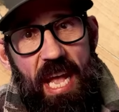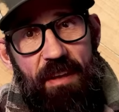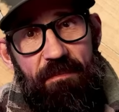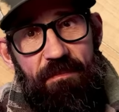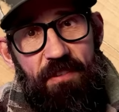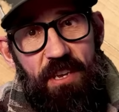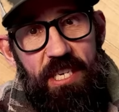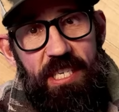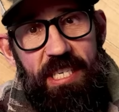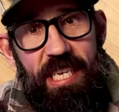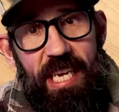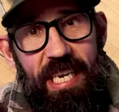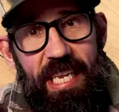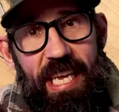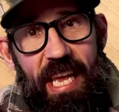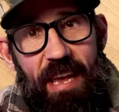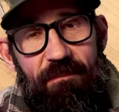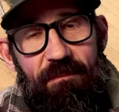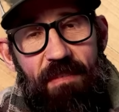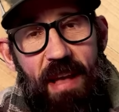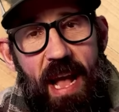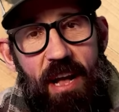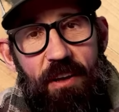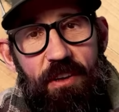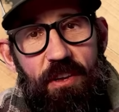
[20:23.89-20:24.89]
If you did
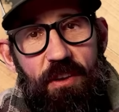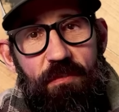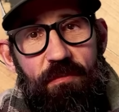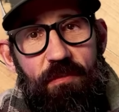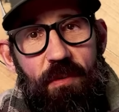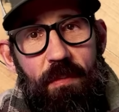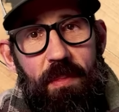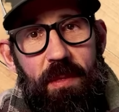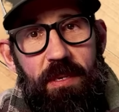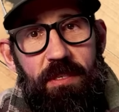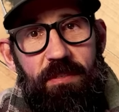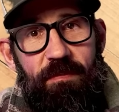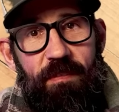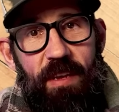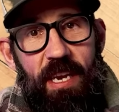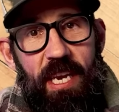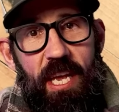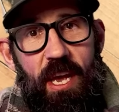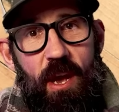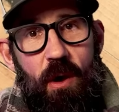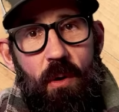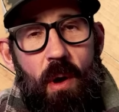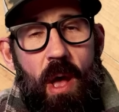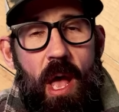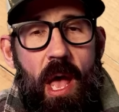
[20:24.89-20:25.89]
get value from this
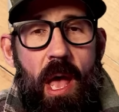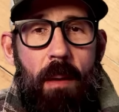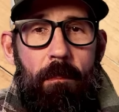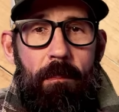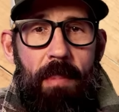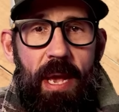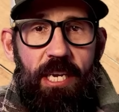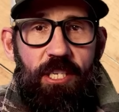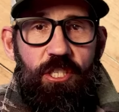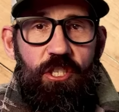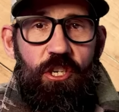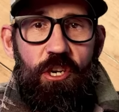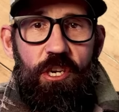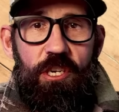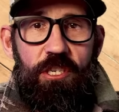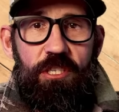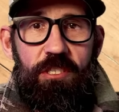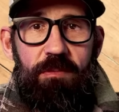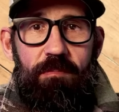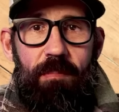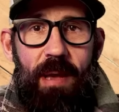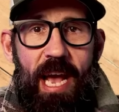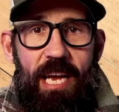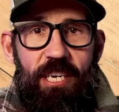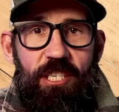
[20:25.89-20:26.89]
video, make sure you
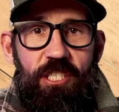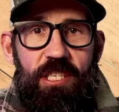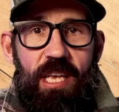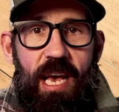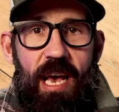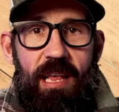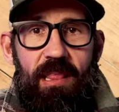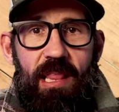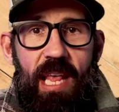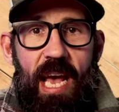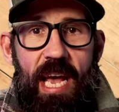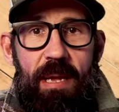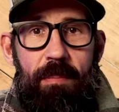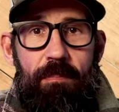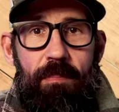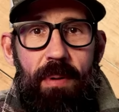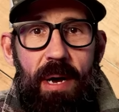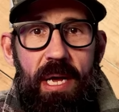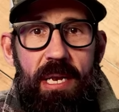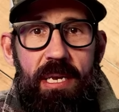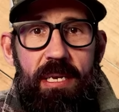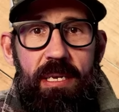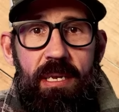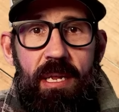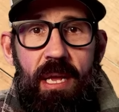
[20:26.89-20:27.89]
smash that like
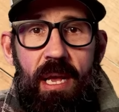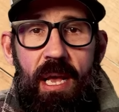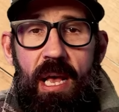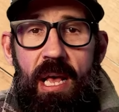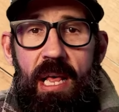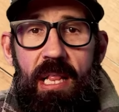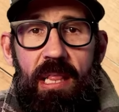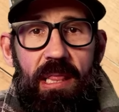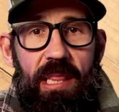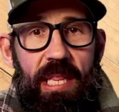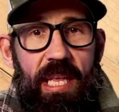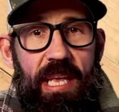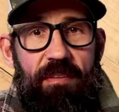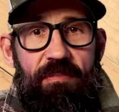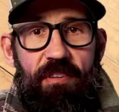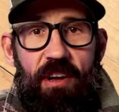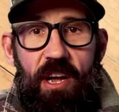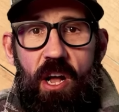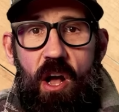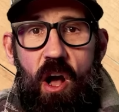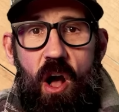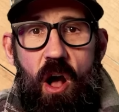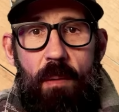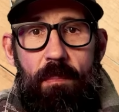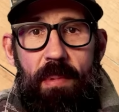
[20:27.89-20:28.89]
button, leave a
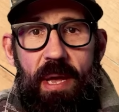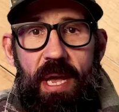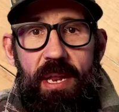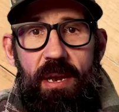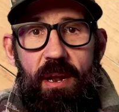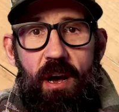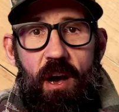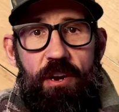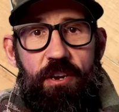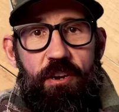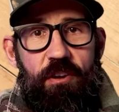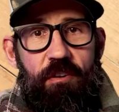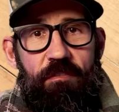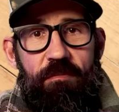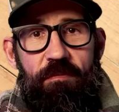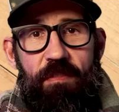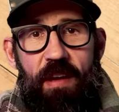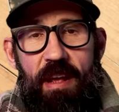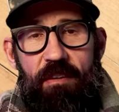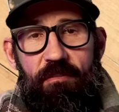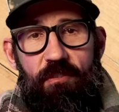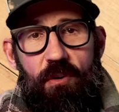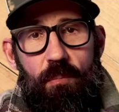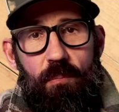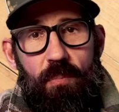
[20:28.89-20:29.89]
comment on your
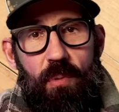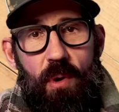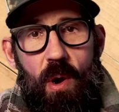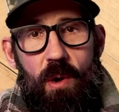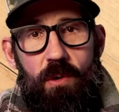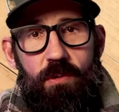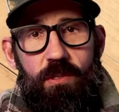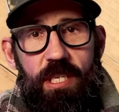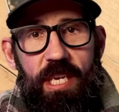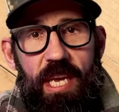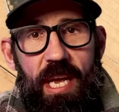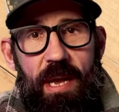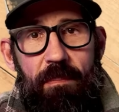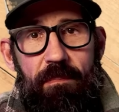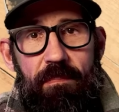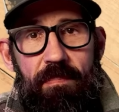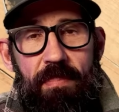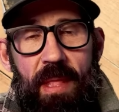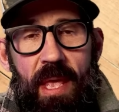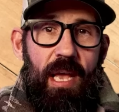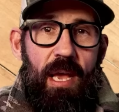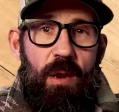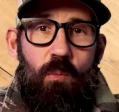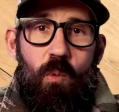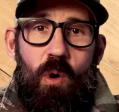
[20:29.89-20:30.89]
favorite pro tip.
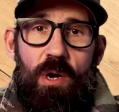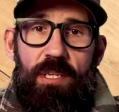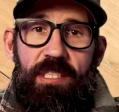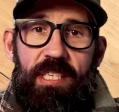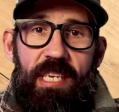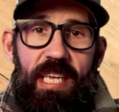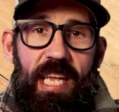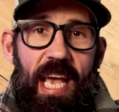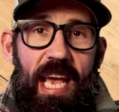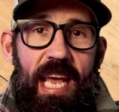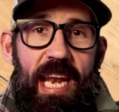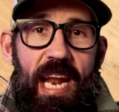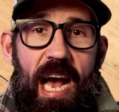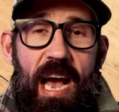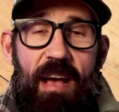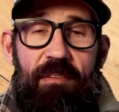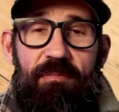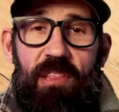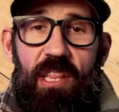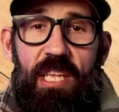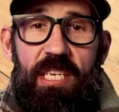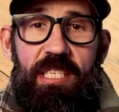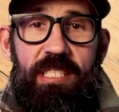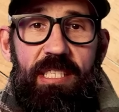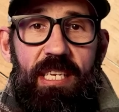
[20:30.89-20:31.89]
And once again,
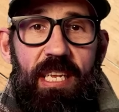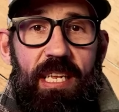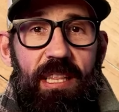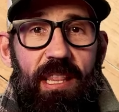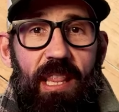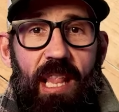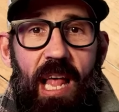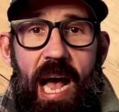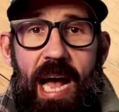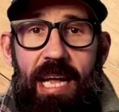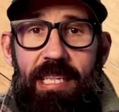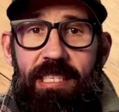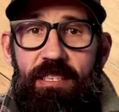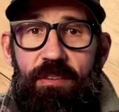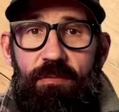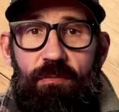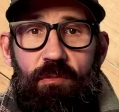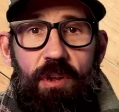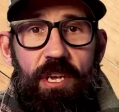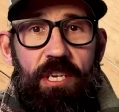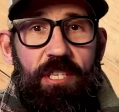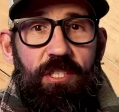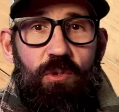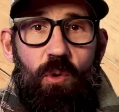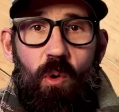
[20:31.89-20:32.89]
I've listed lots of
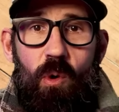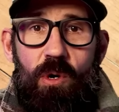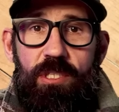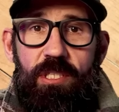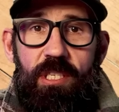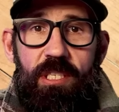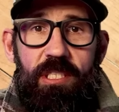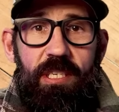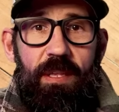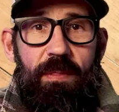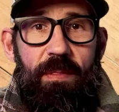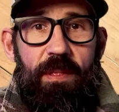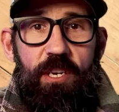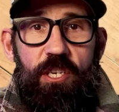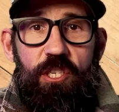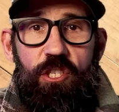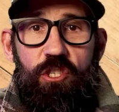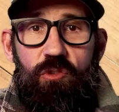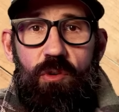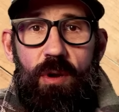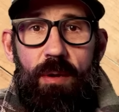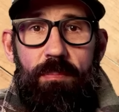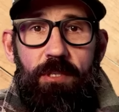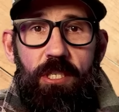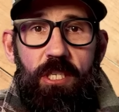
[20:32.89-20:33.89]
resources in the
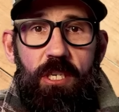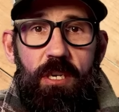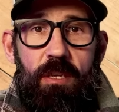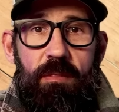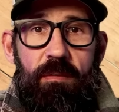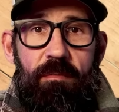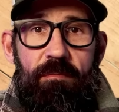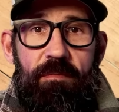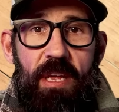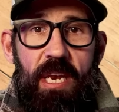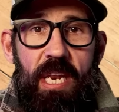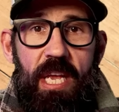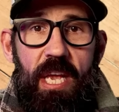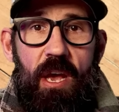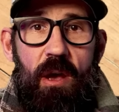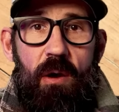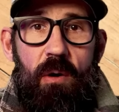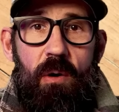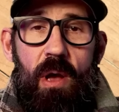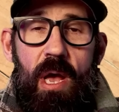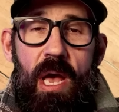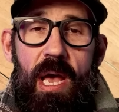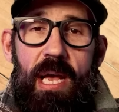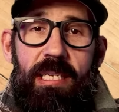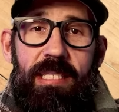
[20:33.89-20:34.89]
description of the
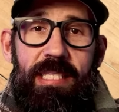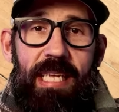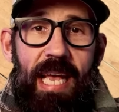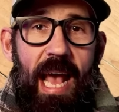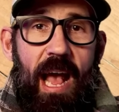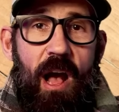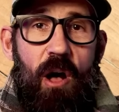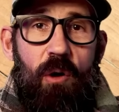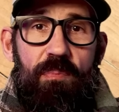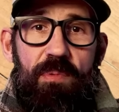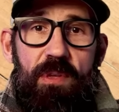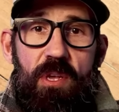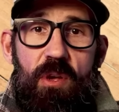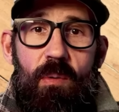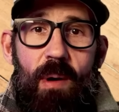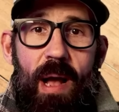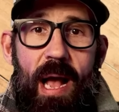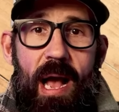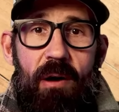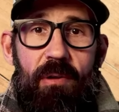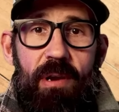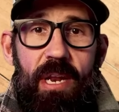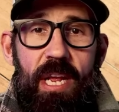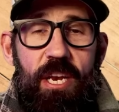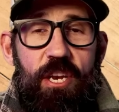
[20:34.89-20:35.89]
video to help you
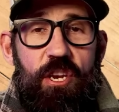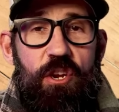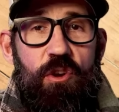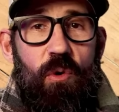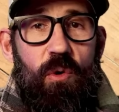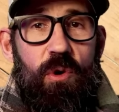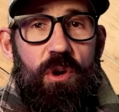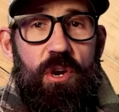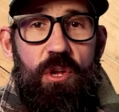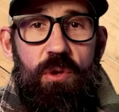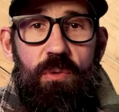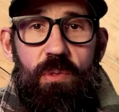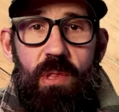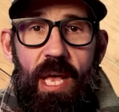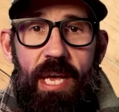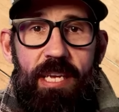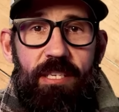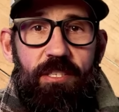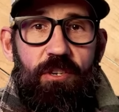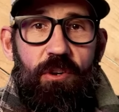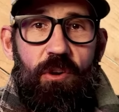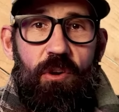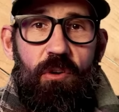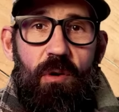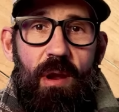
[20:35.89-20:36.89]
out in your new
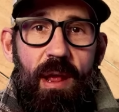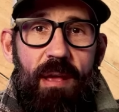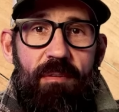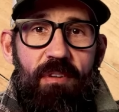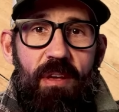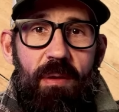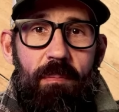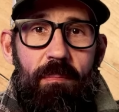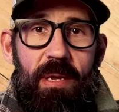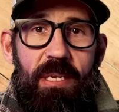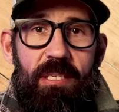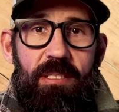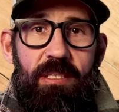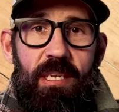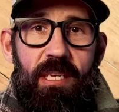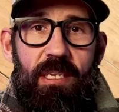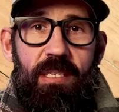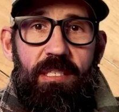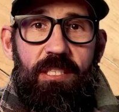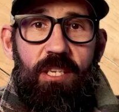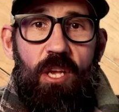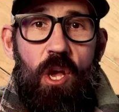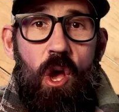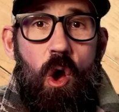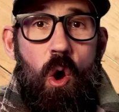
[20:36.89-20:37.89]
laser engraving
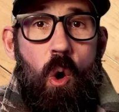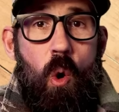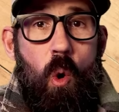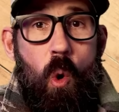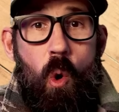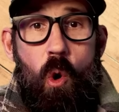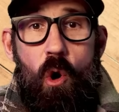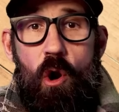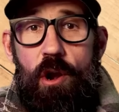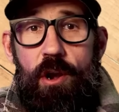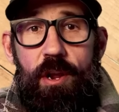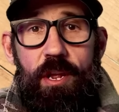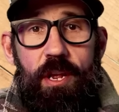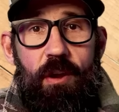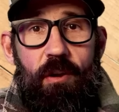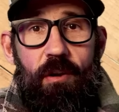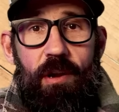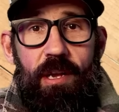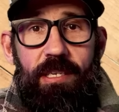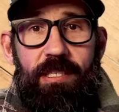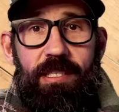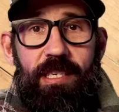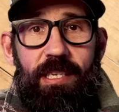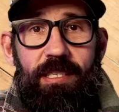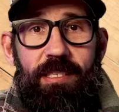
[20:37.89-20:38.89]
business or your
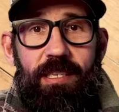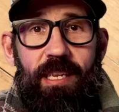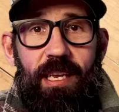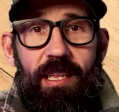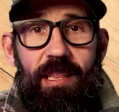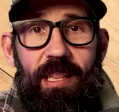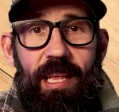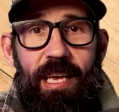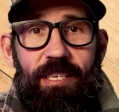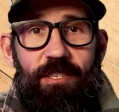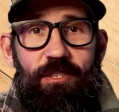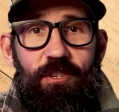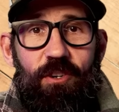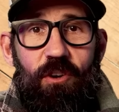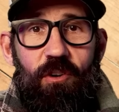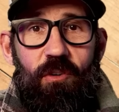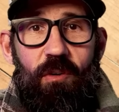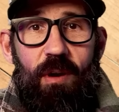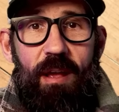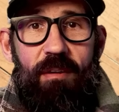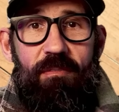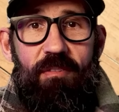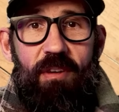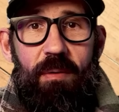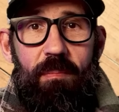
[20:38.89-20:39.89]
existing laser
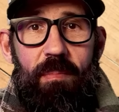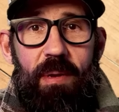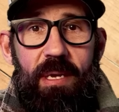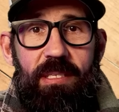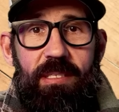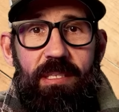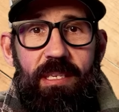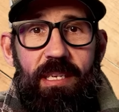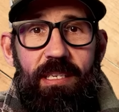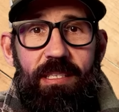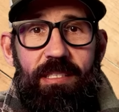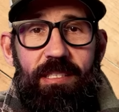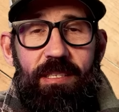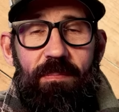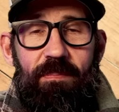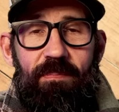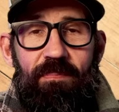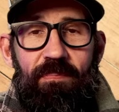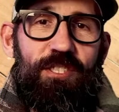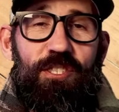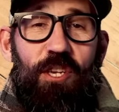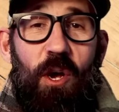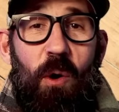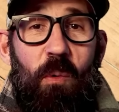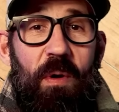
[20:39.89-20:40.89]
engraving business.
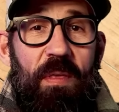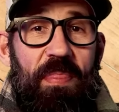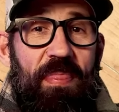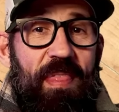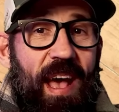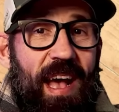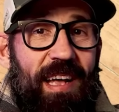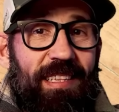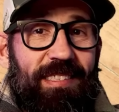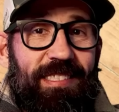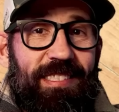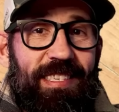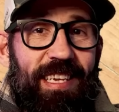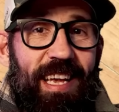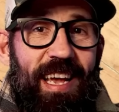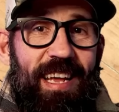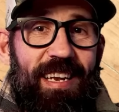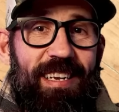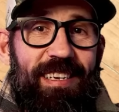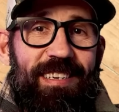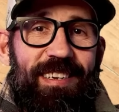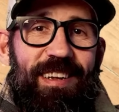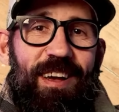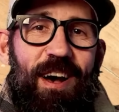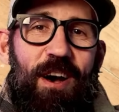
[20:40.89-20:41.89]
So with that
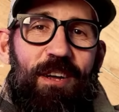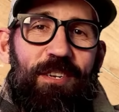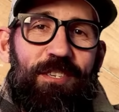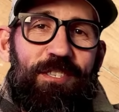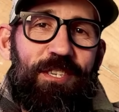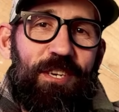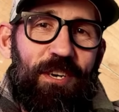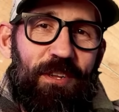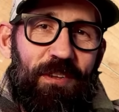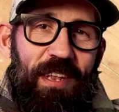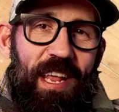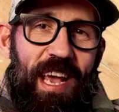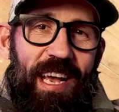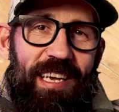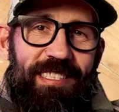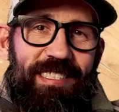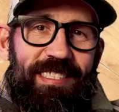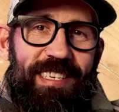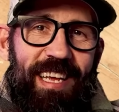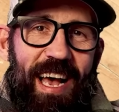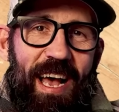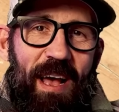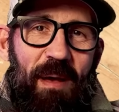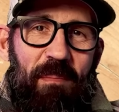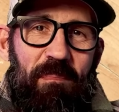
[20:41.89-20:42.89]
said, until next
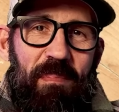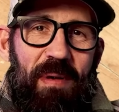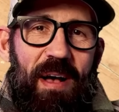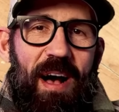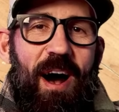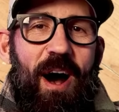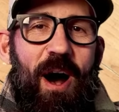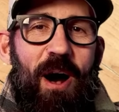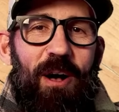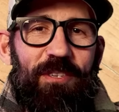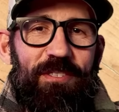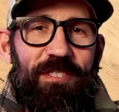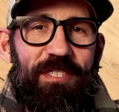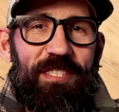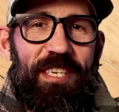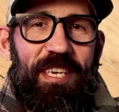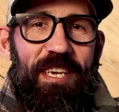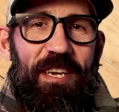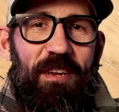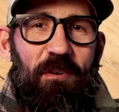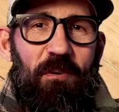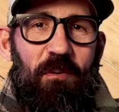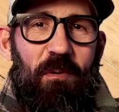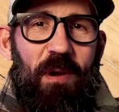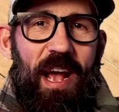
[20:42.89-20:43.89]
time, I'll see
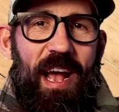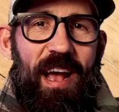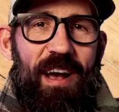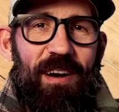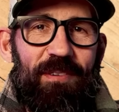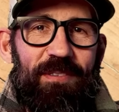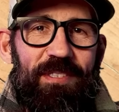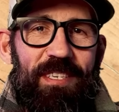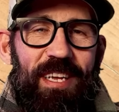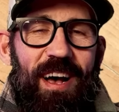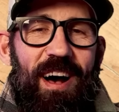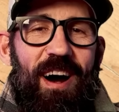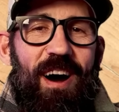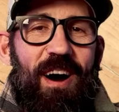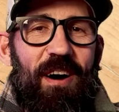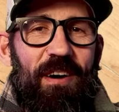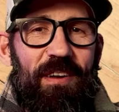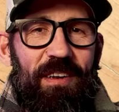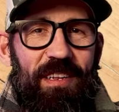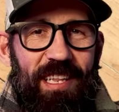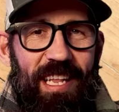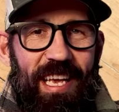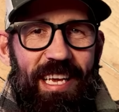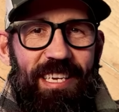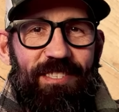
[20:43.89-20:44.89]
you around
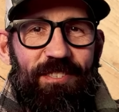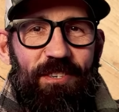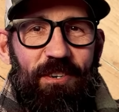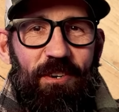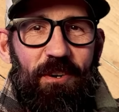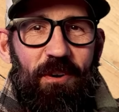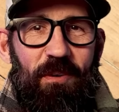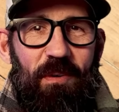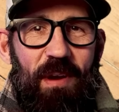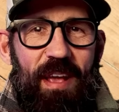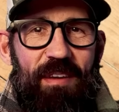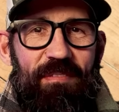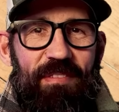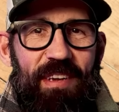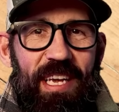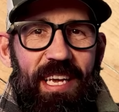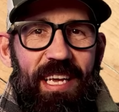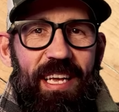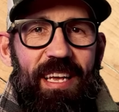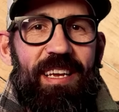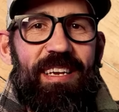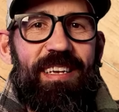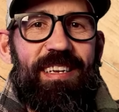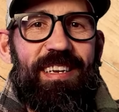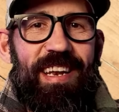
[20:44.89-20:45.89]
on Laser
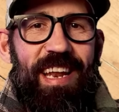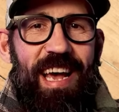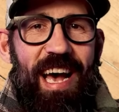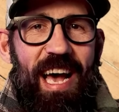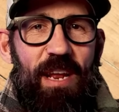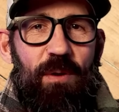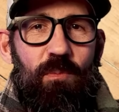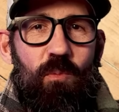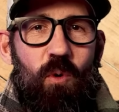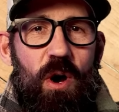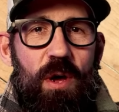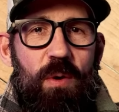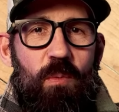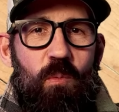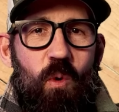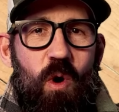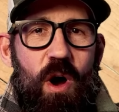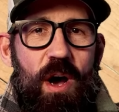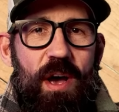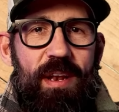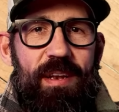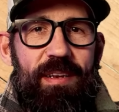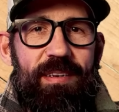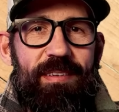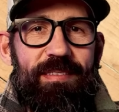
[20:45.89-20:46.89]
Engraving
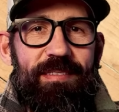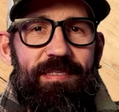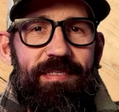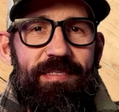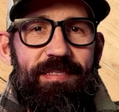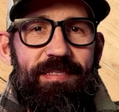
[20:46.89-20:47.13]
911.